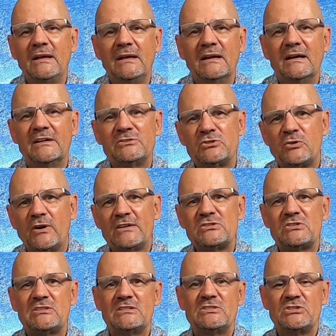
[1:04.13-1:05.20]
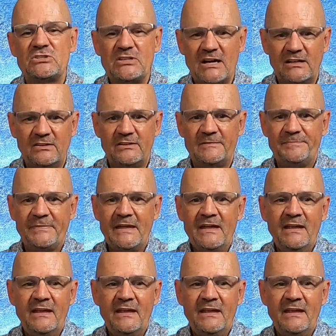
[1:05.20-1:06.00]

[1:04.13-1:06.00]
be a trusted seller.